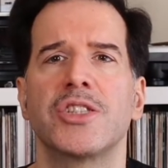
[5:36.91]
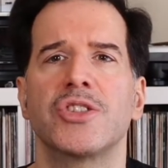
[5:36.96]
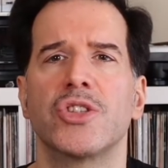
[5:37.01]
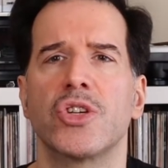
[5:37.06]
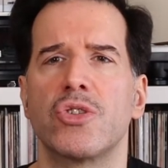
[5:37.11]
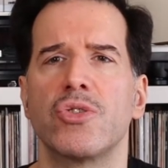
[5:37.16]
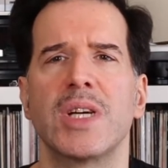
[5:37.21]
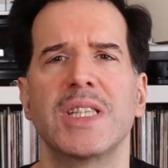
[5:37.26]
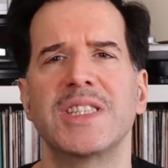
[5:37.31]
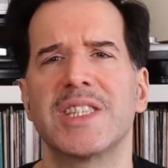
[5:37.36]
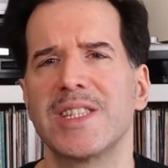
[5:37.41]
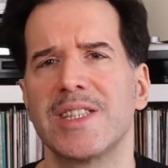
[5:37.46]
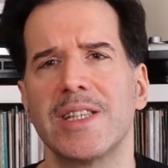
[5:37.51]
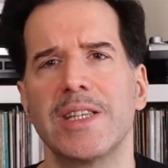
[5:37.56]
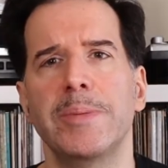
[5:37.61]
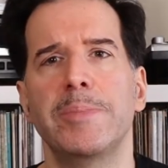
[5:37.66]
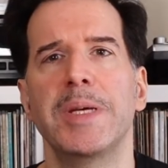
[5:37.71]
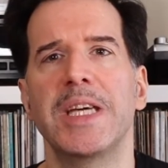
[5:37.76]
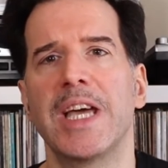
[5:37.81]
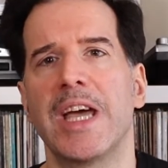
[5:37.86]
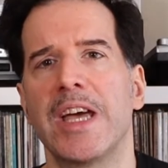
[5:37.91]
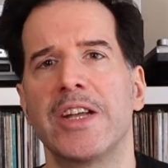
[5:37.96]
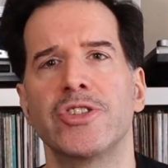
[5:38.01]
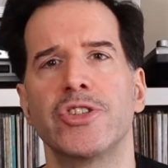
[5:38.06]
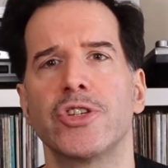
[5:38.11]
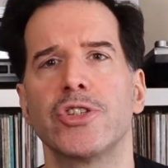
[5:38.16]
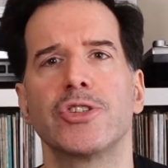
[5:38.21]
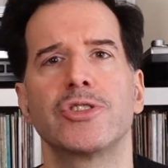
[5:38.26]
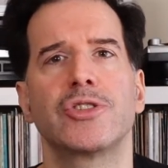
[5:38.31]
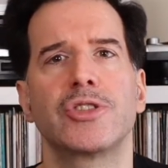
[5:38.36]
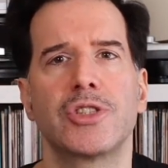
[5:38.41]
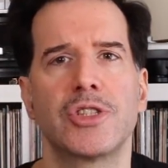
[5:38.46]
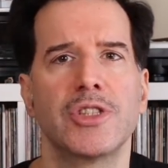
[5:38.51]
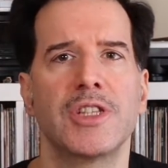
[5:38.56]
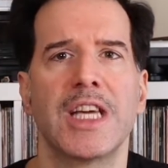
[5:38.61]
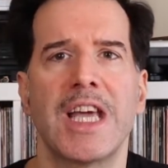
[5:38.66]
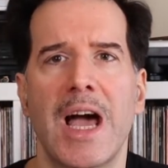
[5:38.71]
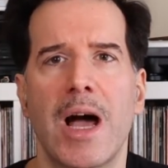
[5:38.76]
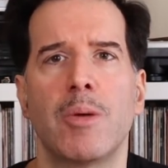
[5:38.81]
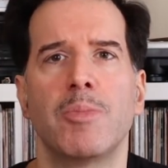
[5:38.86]
is a great sleepy ender to
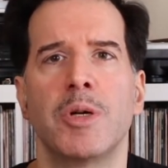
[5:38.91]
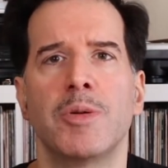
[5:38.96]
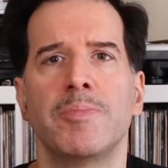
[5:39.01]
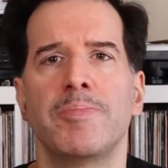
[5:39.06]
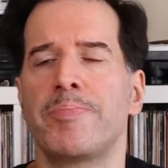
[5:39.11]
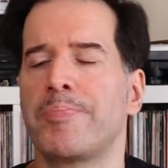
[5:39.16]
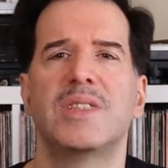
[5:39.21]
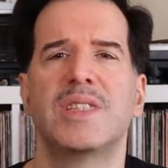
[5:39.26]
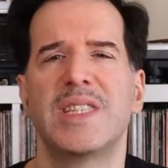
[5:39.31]
the album.